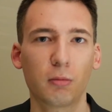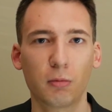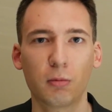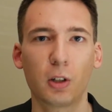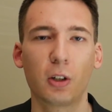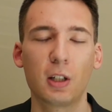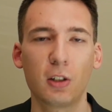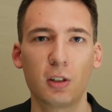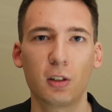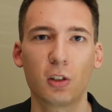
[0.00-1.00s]
very
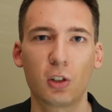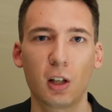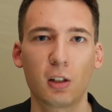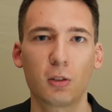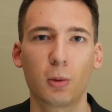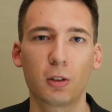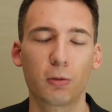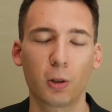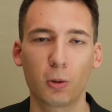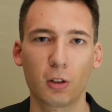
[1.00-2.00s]
easy to change when you're
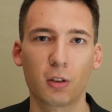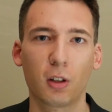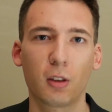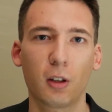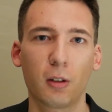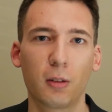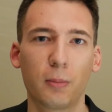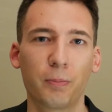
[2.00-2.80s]
focused like that.